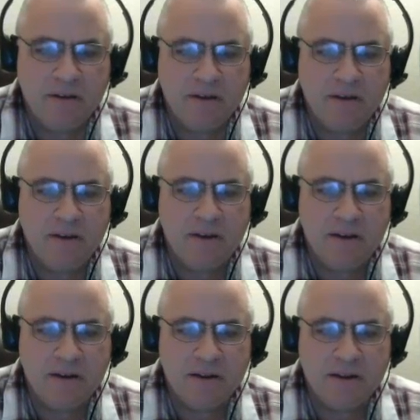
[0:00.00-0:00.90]

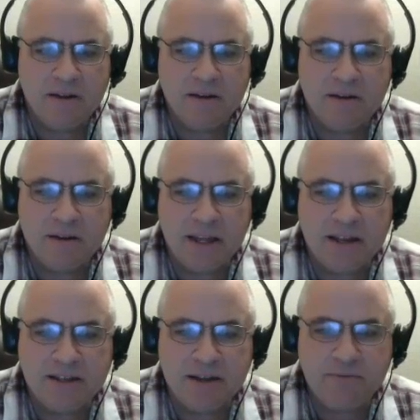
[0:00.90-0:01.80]
And uh, I
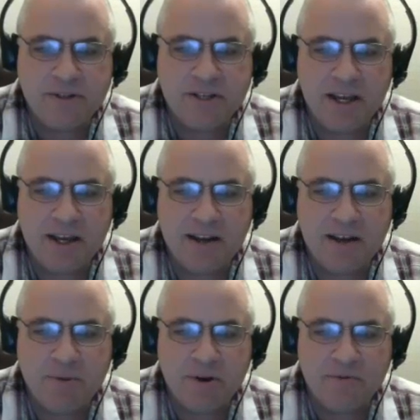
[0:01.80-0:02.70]
can decide which side.
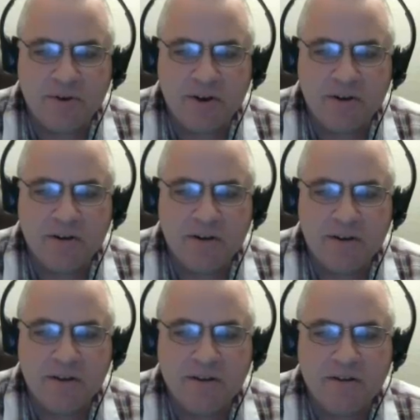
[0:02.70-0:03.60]
I'll put it over here.
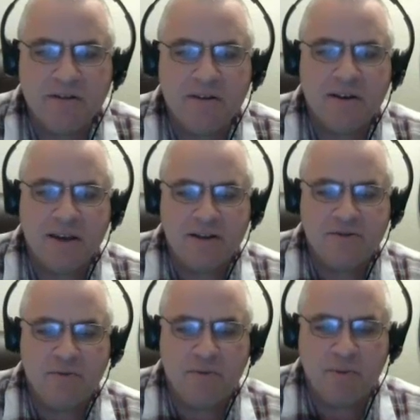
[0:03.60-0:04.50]
Okay,
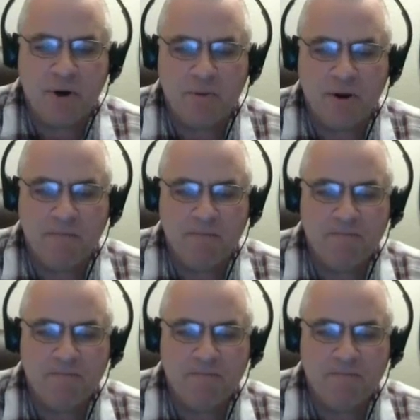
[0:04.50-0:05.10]
distributive property.